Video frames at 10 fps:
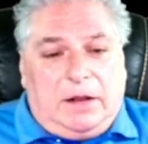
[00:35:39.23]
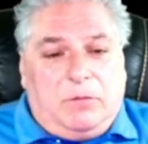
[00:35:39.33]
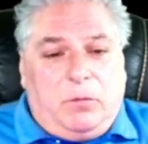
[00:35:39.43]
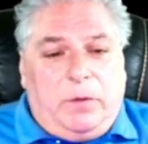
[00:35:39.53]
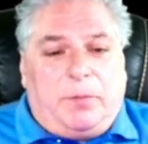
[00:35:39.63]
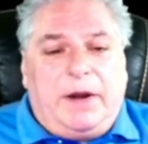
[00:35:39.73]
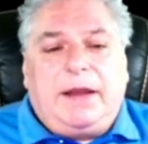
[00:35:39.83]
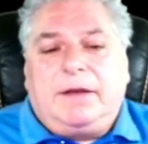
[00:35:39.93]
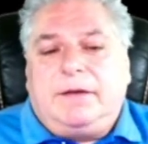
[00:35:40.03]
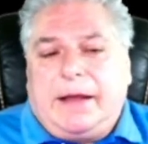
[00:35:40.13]
we break
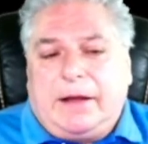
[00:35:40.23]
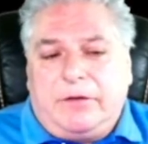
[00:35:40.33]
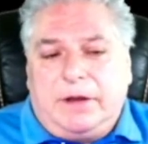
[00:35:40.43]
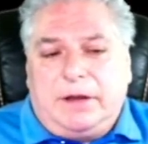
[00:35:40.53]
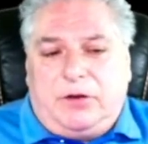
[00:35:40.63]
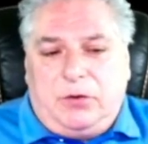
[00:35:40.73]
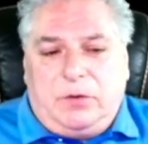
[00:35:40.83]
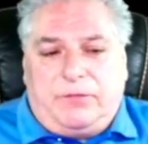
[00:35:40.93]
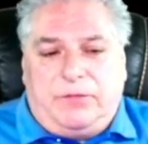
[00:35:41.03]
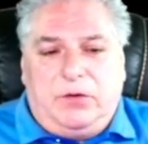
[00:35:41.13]
it down into
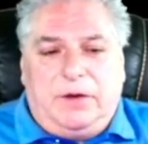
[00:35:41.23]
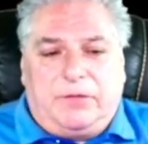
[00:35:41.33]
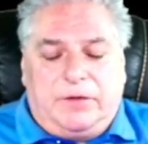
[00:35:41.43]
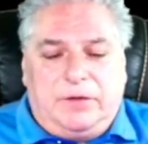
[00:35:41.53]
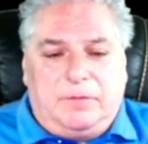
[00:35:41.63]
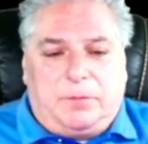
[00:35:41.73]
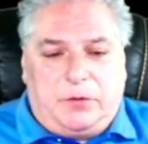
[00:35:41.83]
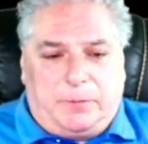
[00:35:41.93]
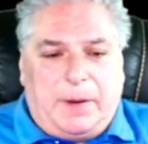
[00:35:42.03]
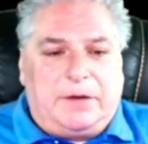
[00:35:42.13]
a few different
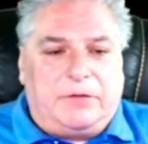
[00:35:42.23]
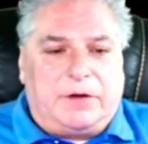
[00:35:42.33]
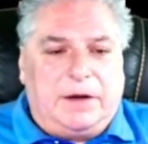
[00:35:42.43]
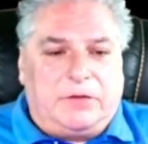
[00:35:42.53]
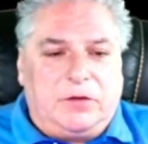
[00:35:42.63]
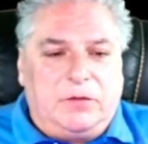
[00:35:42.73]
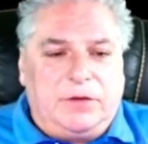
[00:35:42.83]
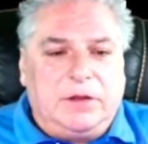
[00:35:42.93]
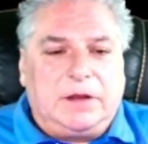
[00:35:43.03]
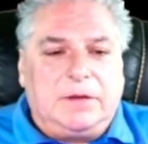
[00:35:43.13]
perspectives, right? So if
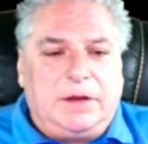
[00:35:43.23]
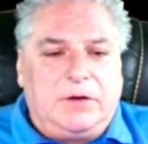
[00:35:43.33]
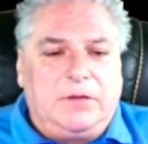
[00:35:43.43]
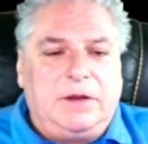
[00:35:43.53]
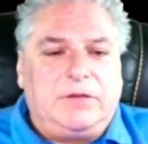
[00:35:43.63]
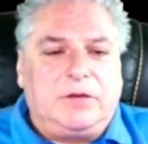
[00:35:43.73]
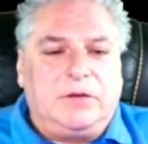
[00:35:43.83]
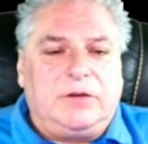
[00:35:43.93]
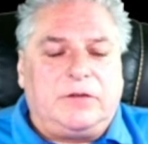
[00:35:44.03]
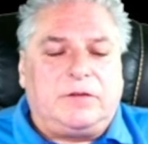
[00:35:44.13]
you look at here, these are
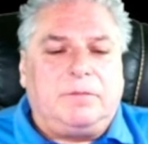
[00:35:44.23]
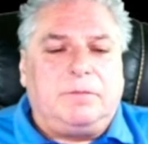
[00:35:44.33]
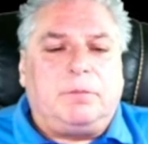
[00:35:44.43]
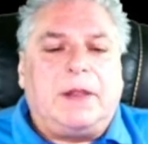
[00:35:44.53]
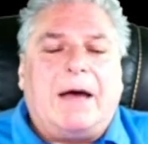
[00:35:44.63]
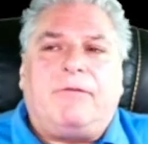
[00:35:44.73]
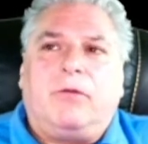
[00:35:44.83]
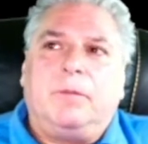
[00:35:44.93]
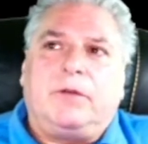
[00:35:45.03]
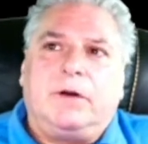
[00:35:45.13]
just
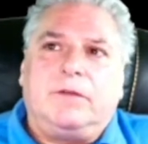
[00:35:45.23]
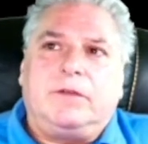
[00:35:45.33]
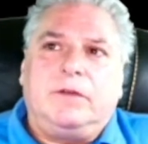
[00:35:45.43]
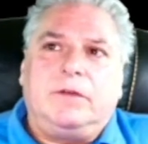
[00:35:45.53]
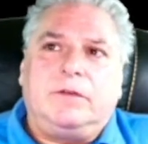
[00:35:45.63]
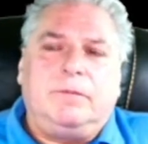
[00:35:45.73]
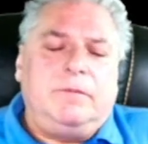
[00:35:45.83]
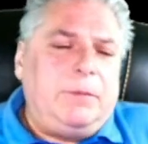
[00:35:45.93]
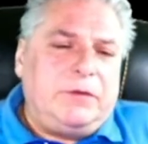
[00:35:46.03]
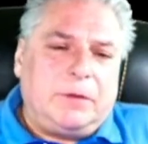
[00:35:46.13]
platform services.
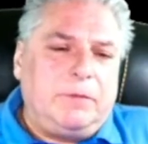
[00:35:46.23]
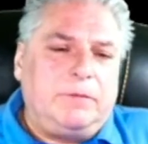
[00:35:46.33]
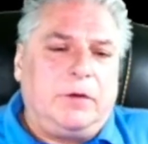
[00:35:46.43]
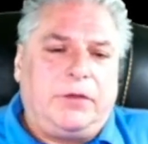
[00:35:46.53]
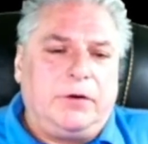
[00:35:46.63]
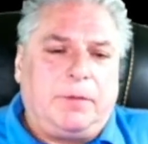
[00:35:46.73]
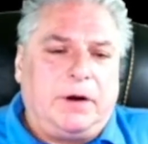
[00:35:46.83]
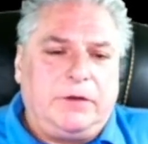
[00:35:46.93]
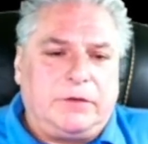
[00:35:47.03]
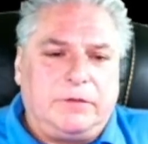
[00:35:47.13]
Maybe some of them are
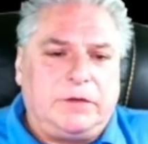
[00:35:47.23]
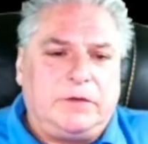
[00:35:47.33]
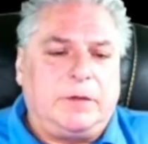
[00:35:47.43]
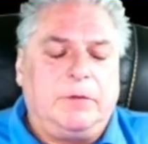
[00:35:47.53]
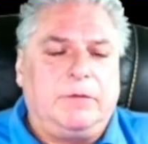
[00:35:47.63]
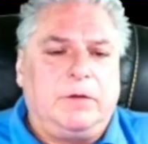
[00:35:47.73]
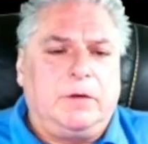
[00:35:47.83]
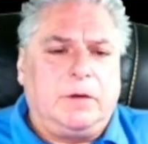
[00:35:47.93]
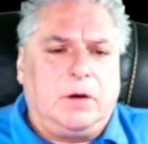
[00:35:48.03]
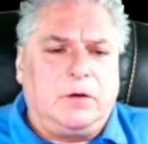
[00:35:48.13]
third-party services, some of them
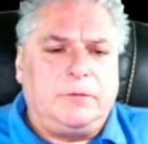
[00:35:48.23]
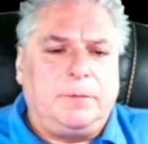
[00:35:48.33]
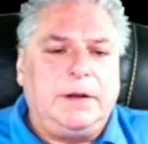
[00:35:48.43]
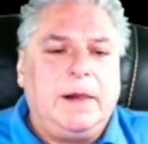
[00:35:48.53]
are ours, but